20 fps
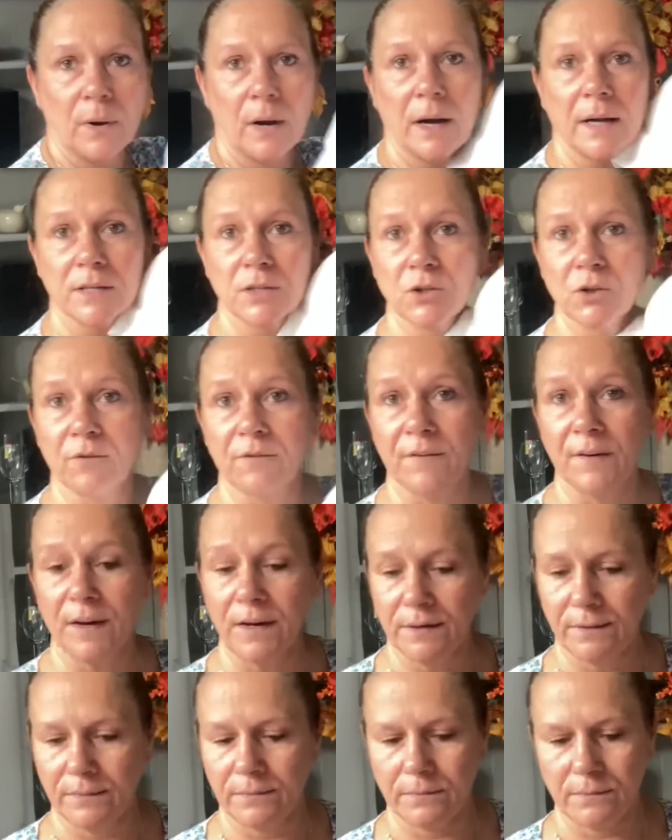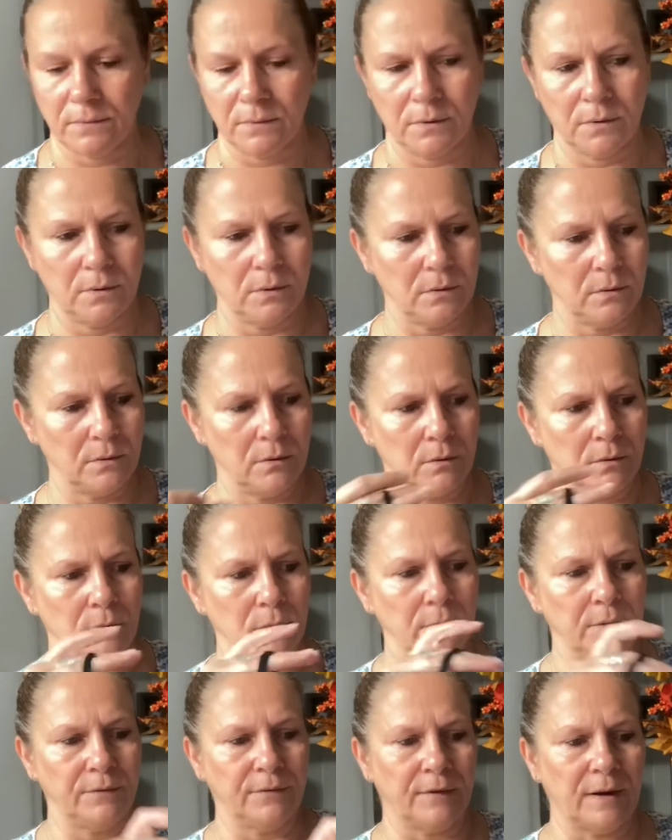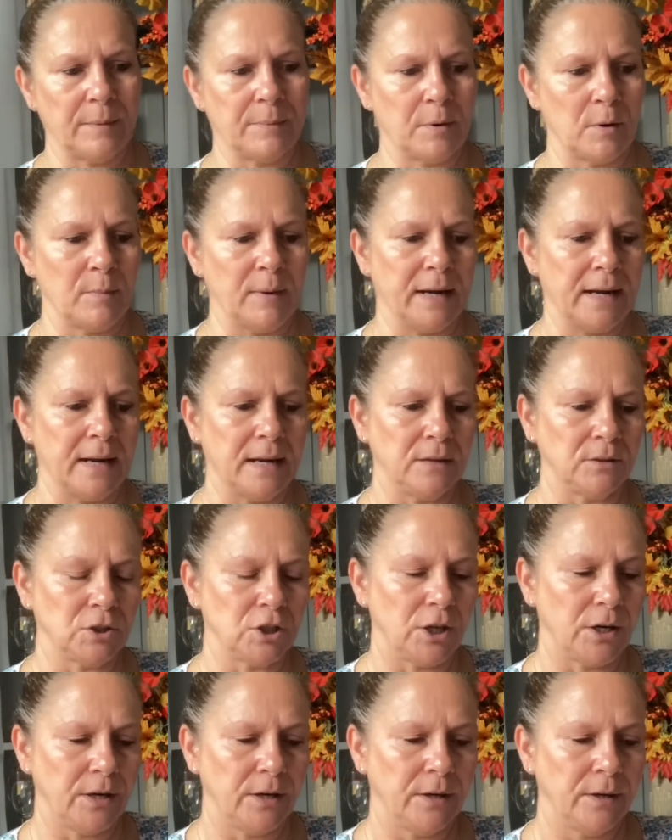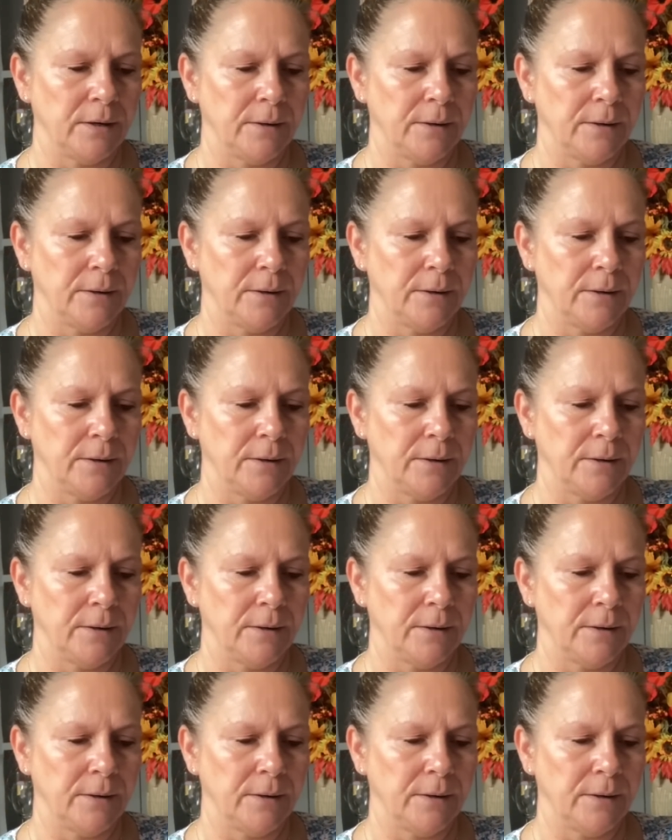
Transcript: suffer with fibromyalgia,